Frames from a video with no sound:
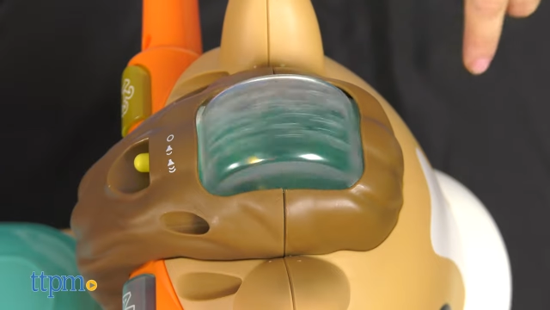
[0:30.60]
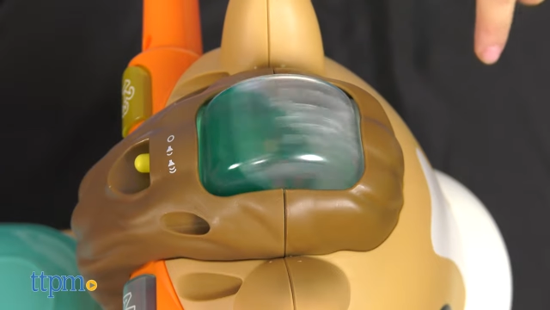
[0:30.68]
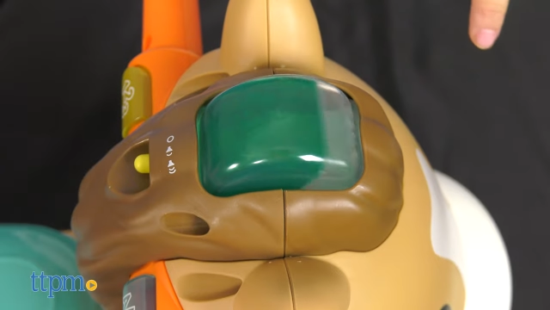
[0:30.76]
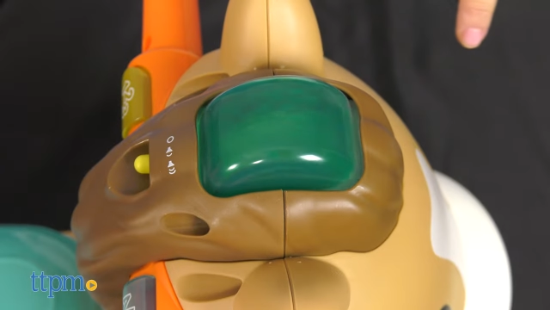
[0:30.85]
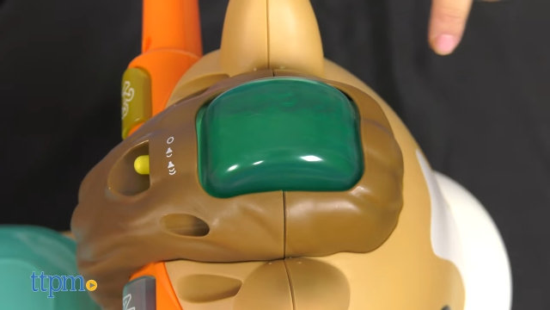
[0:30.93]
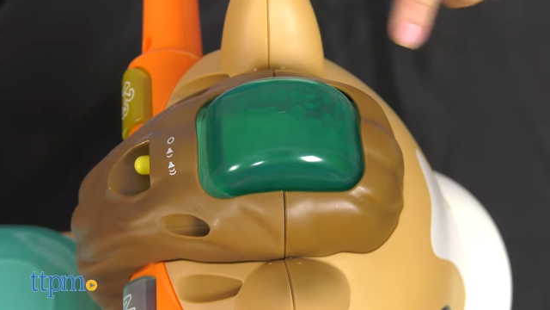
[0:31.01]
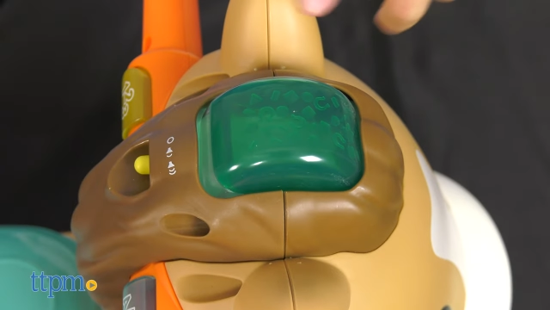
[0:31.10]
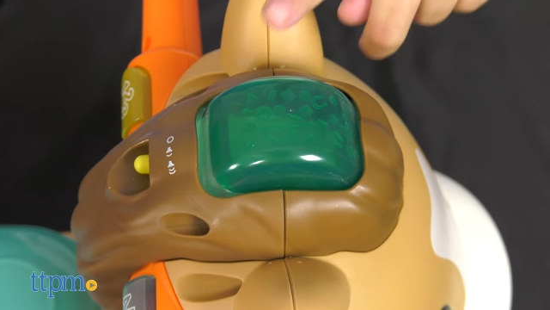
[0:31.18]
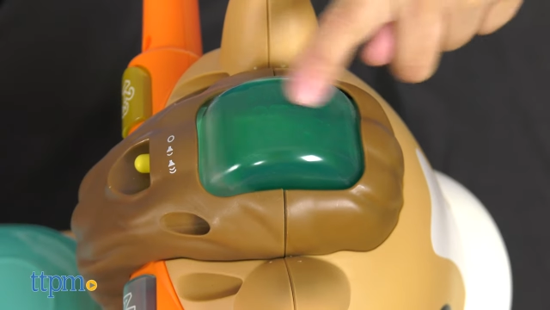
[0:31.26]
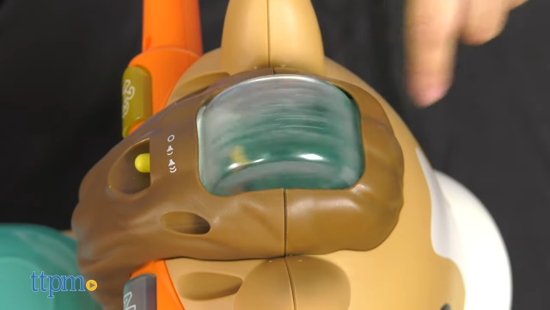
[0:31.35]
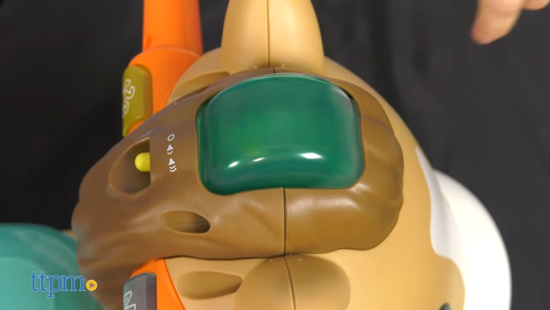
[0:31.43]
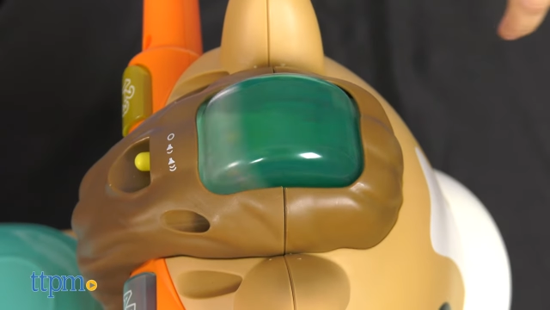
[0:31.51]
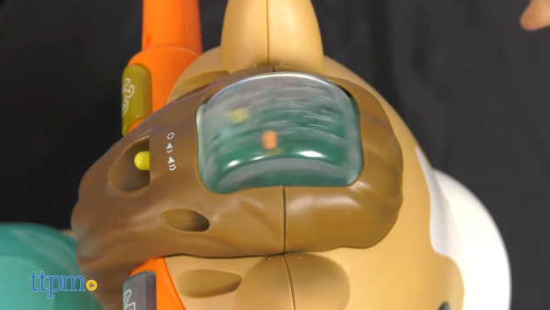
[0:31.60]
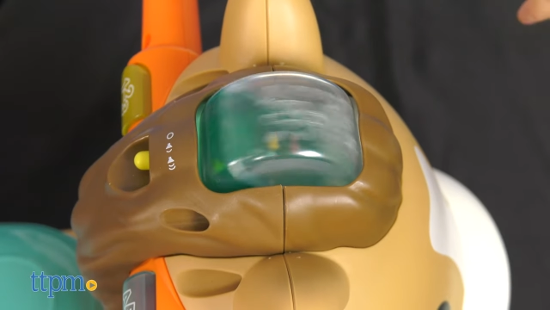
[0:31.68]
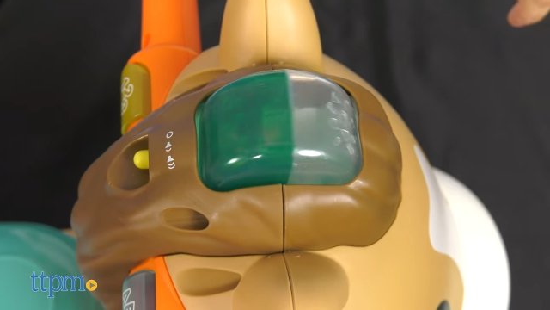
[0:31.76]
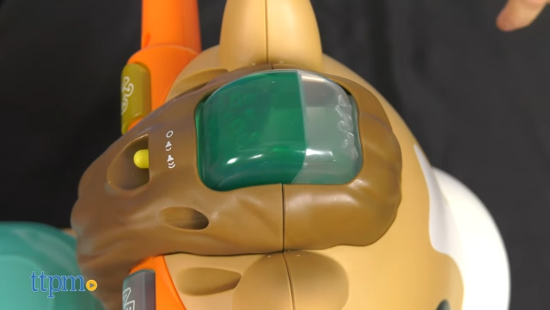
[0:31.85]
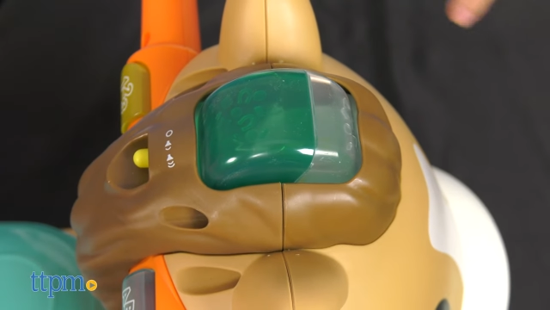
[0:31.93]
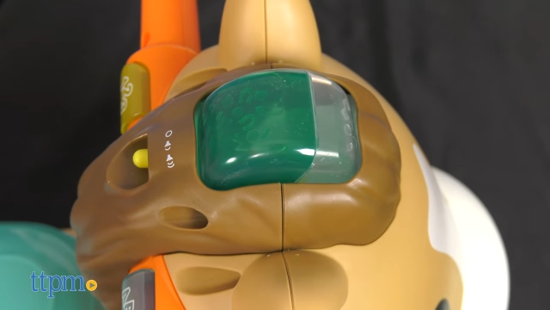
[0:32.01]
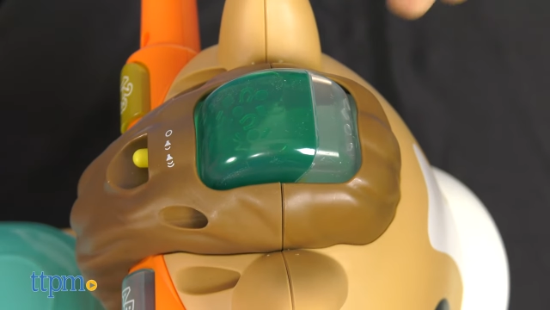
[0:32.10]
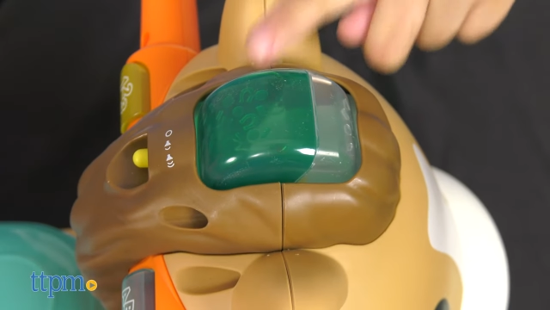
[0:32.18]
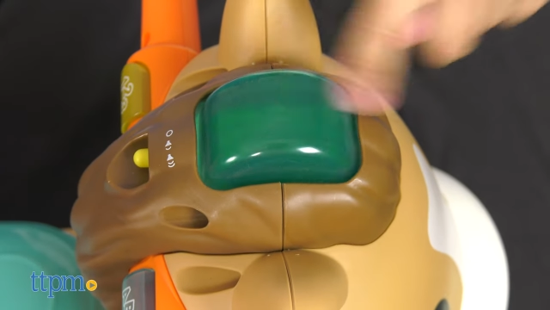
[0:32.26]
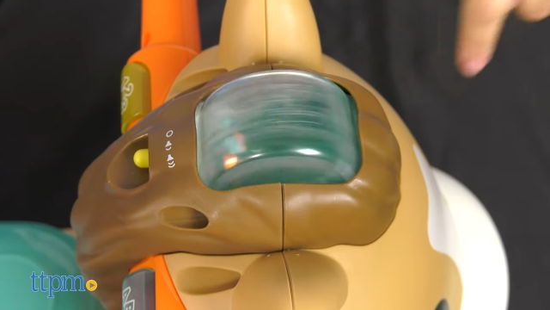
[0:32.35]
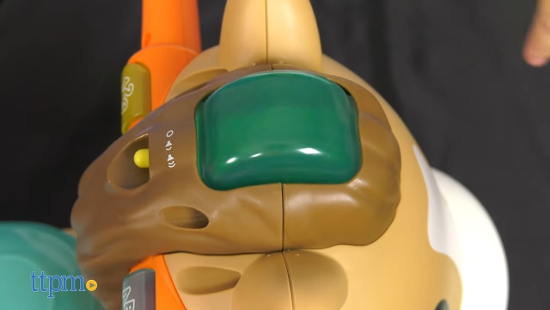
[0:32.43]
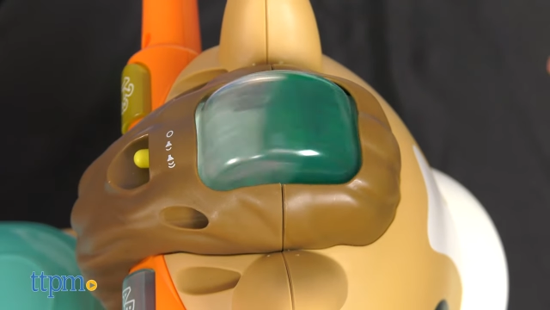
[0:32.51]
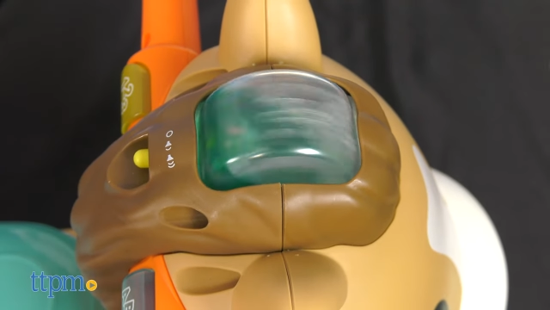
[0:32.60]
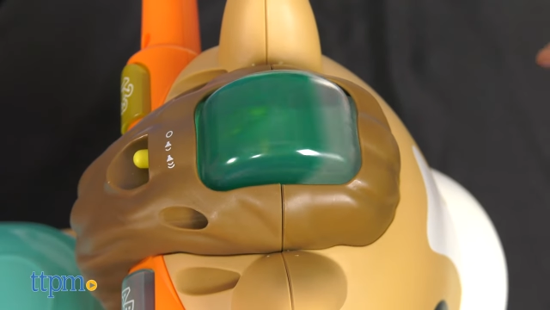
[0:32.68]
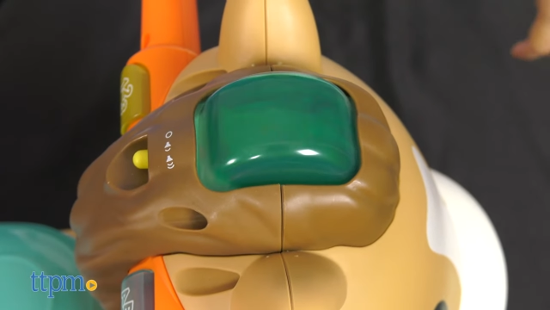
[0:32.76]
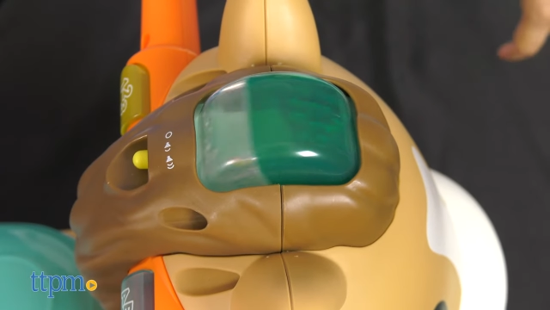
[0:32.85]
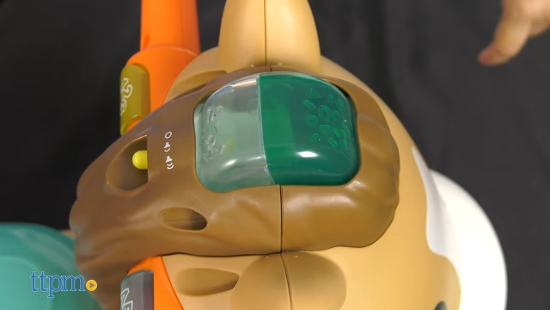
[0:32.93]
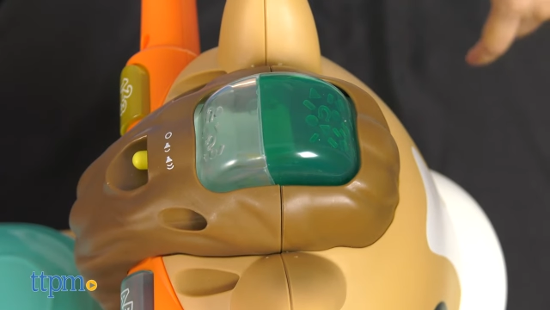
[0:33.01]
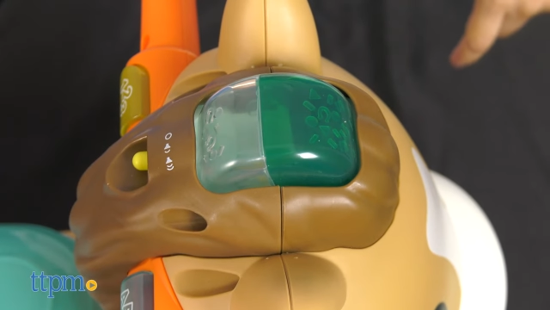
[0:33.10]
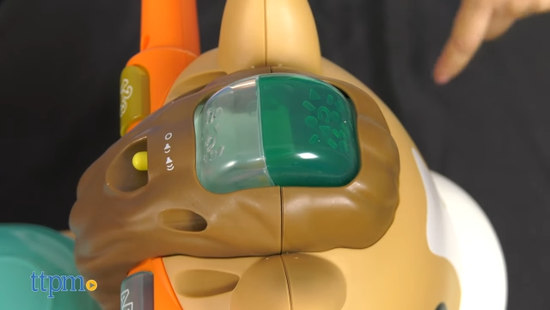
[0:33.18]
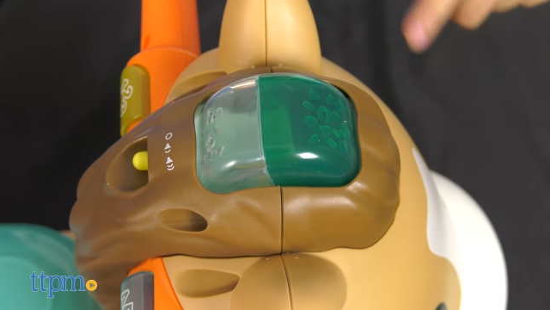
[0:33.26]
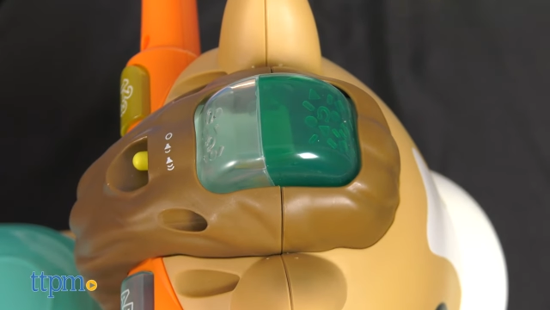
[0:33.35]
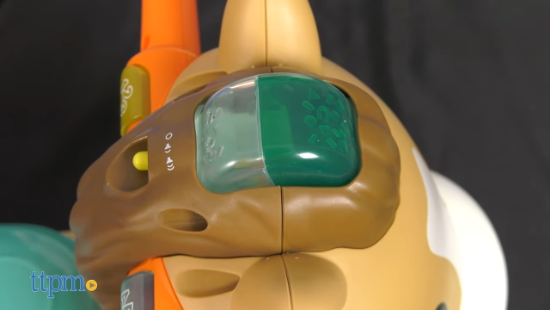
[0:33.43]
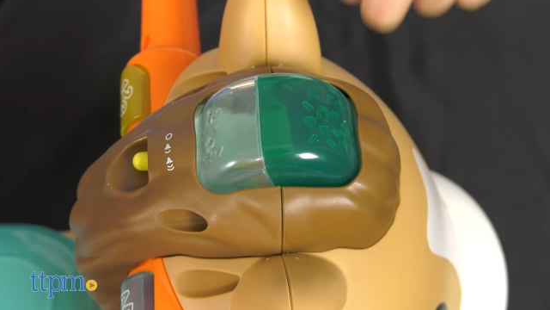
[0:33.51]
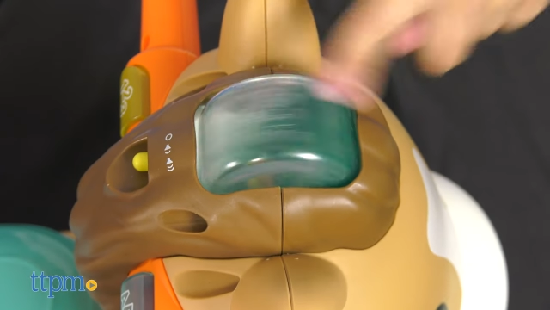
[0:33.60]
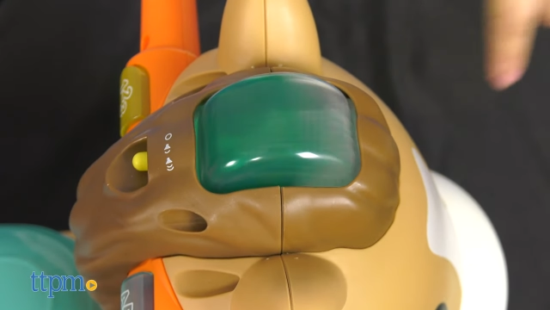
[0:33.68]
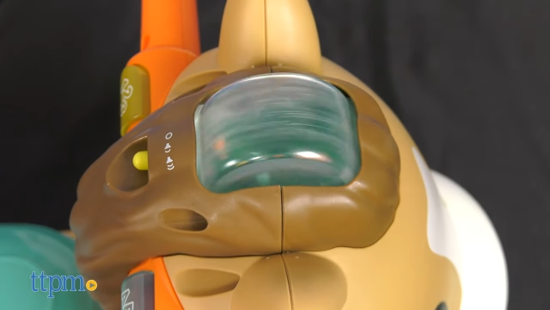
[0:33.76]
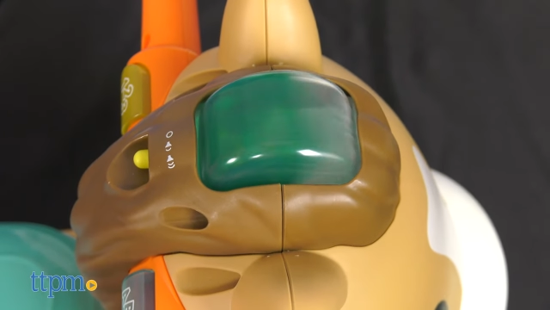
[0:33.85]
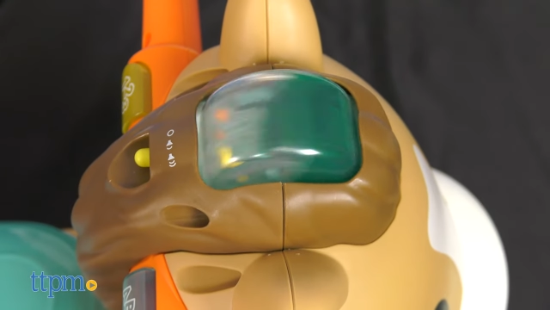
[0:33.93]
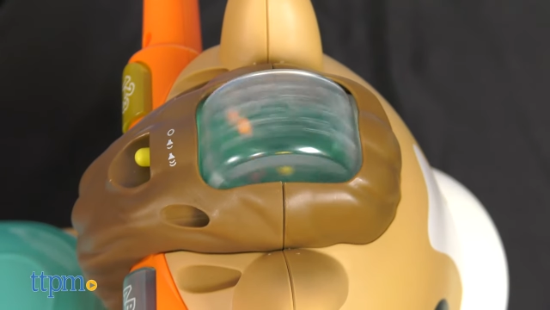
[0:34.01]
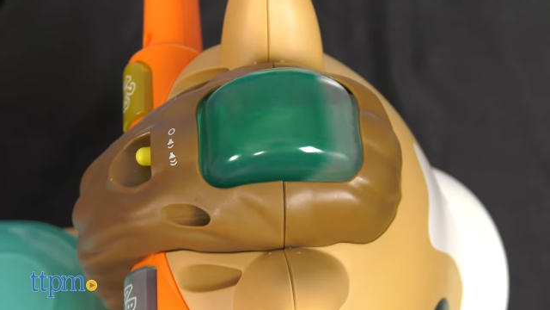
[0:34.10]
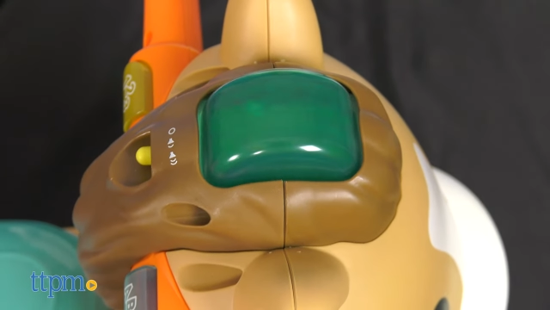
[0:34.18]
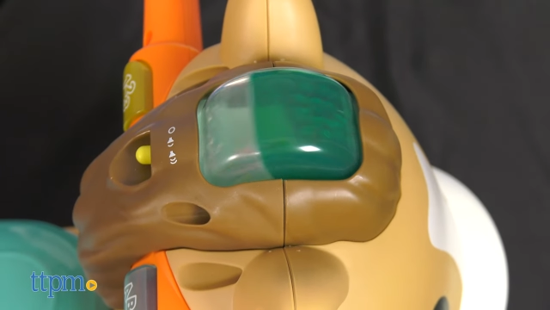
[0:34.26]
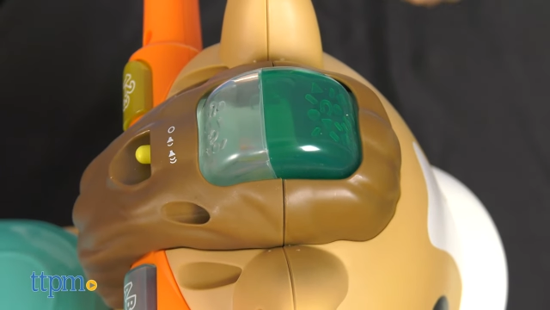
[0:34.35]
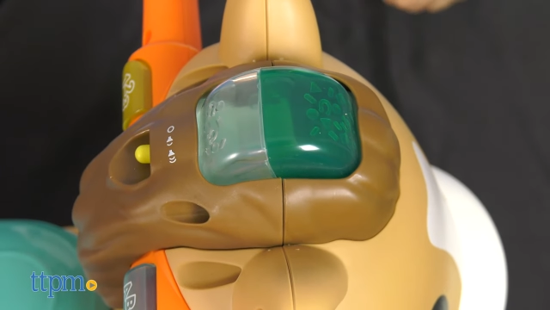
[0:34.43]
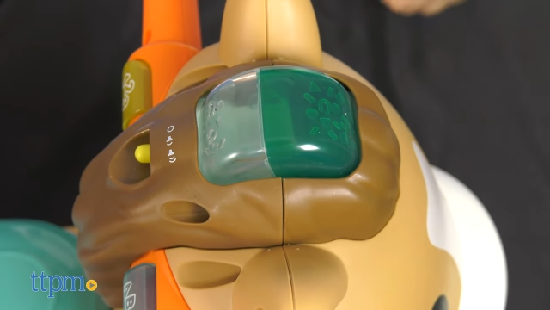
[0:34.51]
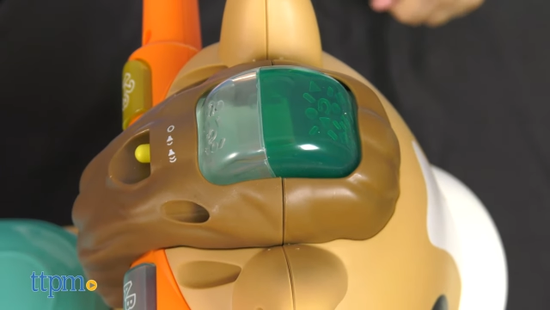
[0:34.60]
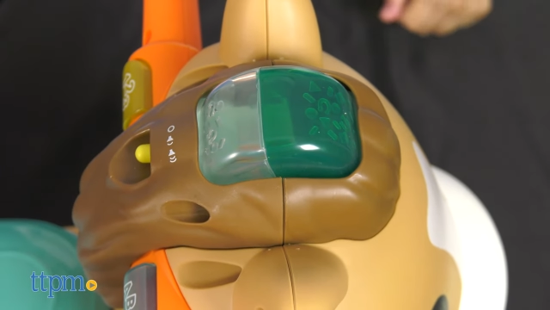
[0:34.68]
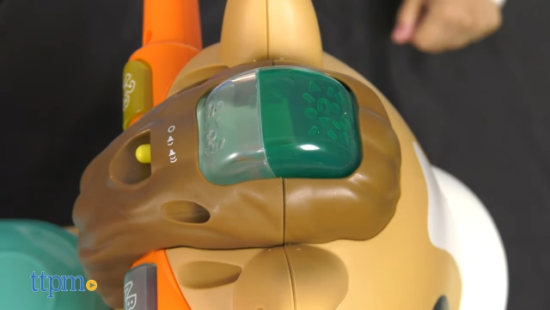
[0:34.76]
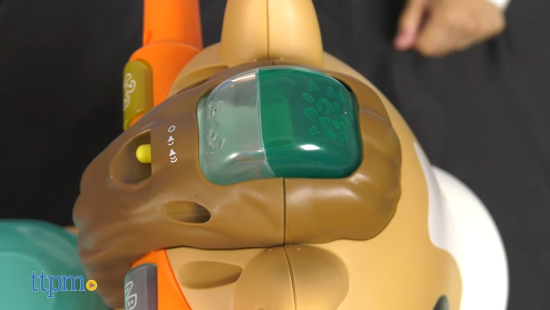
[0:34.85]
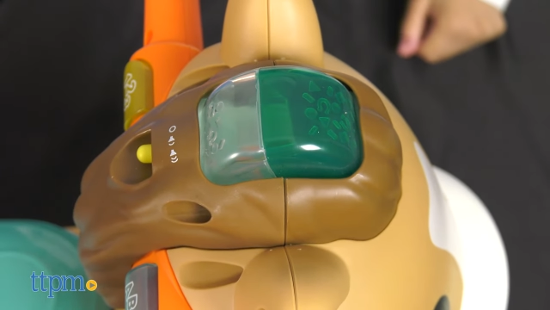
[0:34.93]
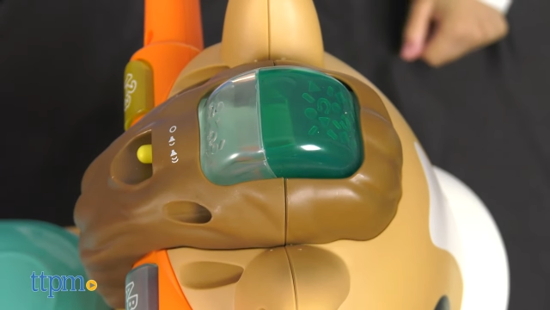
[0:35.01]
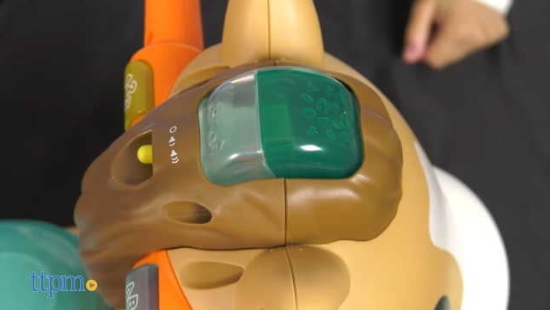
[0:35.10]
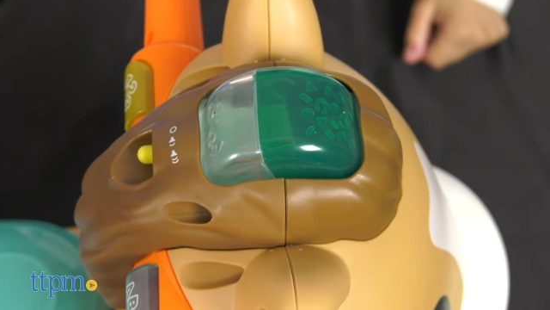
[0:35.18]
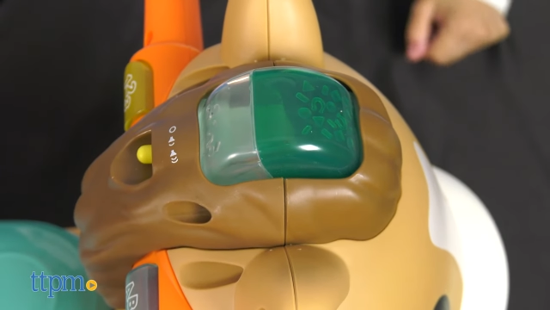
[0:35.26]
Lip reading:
Nobody's mouth can be seen.